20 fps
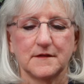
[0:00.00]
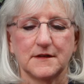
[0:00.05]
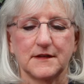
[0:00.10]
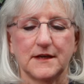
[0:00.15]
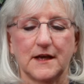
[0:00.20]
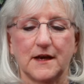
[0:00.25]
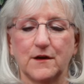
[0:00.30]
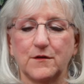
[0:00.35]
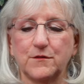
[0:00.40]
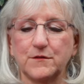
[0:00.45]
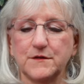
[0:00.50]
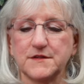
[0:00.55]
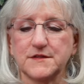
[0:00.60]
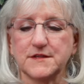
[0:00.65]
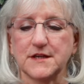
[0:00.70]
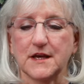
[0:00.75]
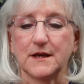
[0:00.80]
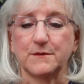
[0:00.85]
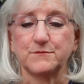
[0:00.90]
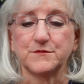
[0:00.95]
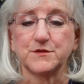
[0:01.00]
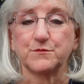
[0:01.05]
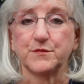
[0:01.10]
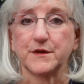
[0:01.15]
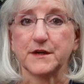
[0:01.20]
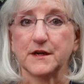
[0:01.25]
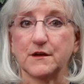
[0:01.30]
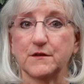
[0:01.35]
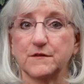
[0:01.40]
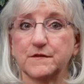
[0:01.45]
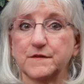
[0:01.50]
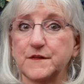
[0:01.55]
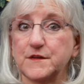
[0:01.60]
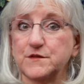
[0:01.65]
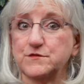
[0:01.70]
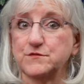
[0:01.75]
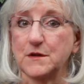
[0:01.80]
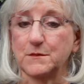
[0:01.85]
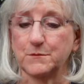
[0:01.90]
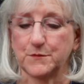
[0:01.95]
Now it's time to bring out the
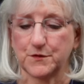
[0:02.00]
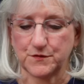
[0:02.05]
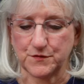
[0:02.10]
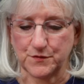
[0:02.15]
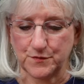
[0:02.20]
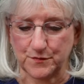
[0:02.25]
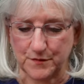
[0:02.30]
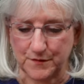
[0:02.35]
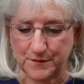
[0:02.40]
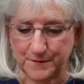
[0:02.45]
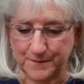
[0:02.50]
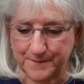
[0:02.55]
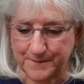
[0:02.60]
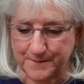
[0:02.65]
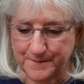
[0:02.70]
Dremel tool.